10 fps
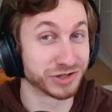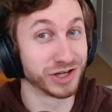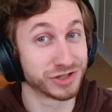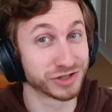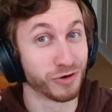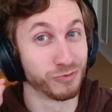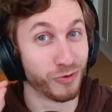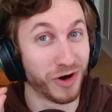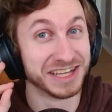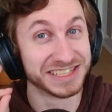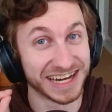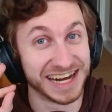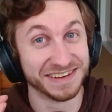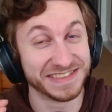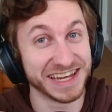this is a
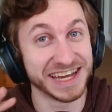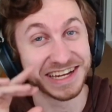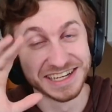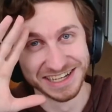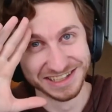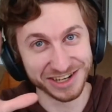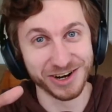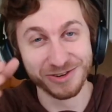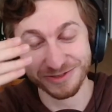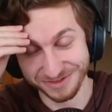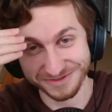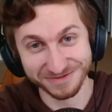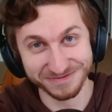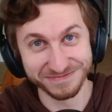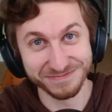one-time thing. Don't
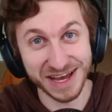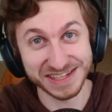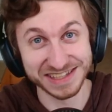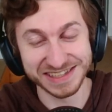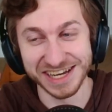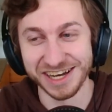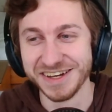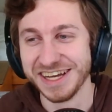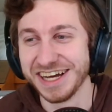mess this up.